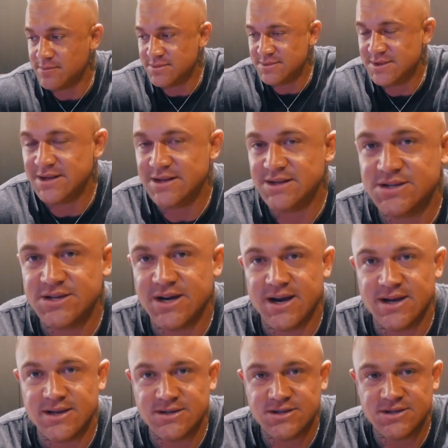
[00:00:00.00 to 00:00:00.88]
didn't
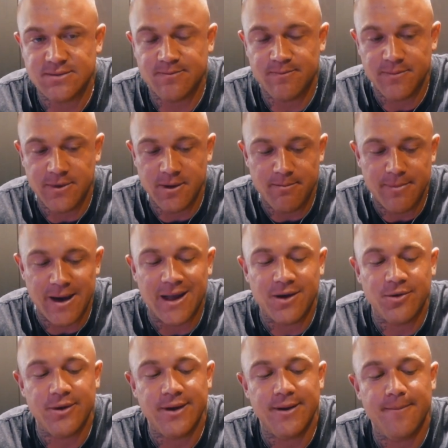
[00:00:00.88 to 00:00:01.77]
charge the
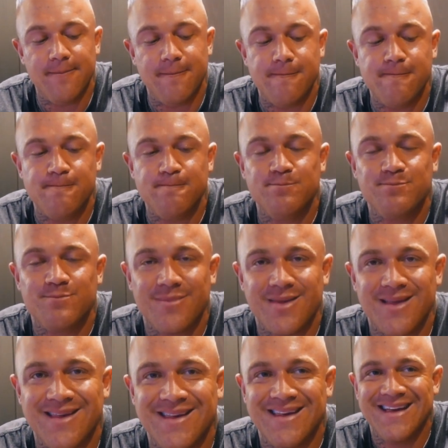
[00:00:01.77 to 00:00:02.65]
battery.
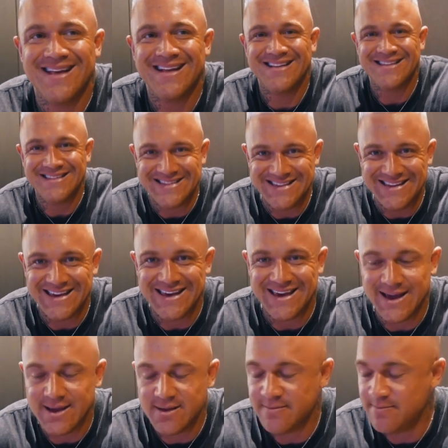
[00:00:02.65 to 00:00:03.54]

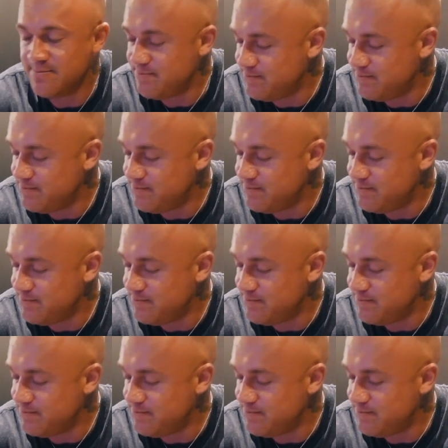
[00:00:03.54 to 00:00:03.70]
Dickhead.